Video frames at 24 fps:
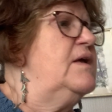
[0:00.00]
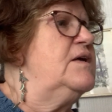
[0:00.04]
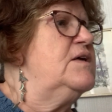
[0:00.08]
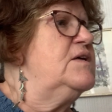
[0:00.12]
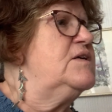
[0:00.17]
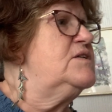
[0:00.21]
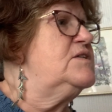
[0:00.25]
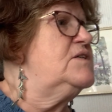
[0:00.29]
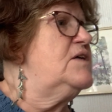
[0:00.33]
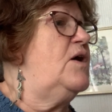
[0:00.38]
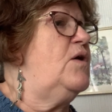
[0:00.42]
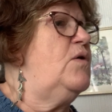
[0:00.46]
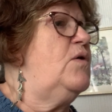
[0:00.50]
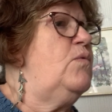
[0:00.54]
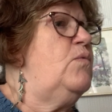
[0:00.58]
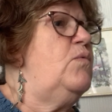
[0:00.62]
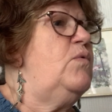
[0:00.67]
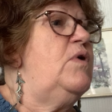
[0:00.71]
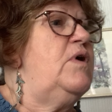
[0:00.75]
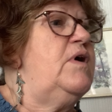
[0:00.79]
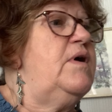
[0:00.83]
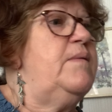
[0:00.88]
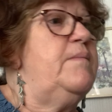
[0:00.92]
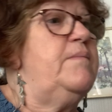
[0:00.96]

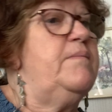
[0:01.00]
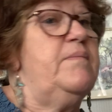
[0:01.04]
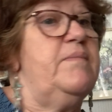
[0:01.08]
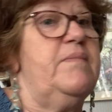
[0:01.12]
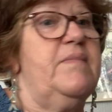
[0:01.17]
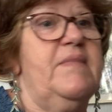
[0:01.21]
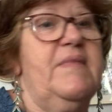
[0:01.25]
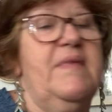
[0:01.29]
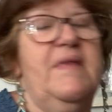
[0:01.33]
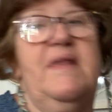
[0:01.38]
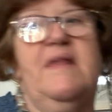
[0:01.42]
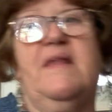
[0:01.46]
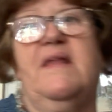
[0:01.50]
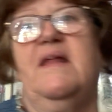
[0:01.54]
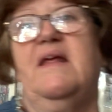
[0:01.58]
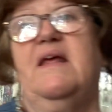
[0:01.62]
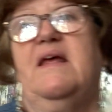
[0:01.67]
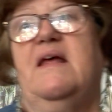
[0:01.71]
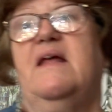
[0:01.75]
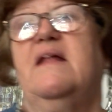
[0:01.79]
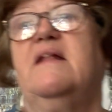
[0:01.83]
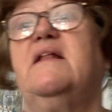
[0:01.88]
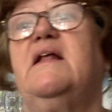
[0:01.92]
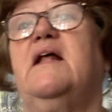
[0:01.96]
So
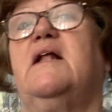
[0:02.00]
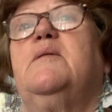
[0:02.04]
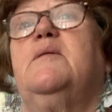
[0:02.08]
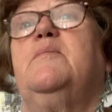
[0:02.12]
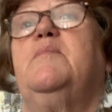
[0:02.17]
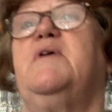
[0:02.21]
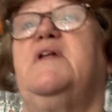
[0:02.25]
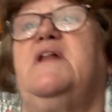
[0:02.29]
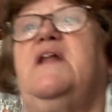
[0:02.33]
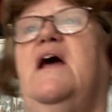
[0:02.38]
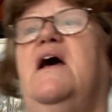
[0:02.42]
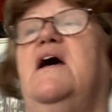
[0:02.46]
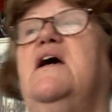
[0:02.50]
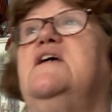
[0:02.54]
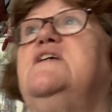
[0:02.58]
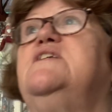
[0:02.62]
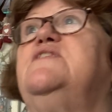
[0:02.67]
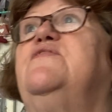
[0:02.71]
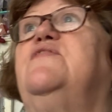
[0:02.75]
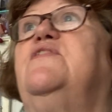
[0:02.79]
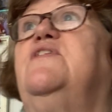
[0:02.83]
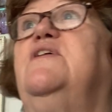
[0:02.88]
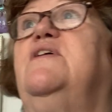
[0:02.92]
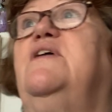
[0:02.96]
that'll be nice
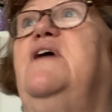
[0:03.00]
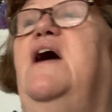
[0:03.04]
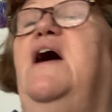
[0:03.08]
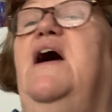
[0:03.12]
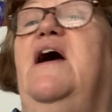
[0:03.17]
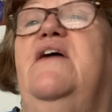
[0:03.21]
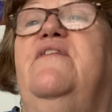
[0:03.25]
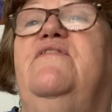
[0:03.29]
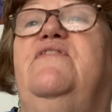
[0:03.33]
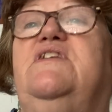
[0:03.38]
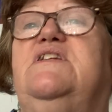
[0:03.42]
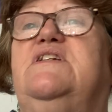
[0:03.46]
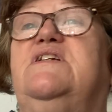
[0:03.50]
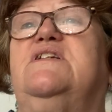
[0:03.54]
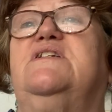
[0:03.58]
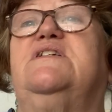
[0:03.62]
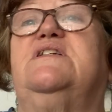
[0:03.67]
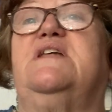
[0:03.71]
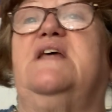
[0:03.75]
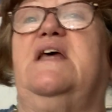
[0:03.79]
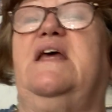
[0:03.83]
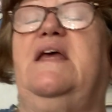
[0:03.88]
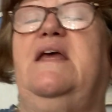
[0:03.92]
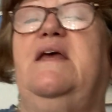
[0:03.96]
for Ivy to
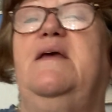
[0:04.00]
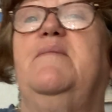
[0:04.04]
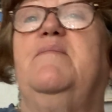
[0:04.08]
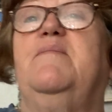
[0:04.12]
see.